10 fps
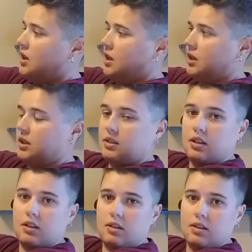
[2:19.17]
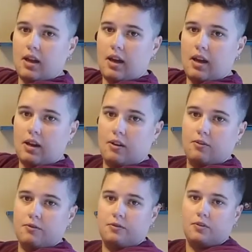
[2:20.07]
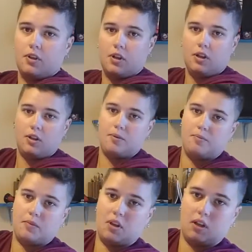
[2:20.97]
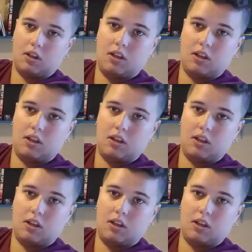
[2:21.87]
and it does have a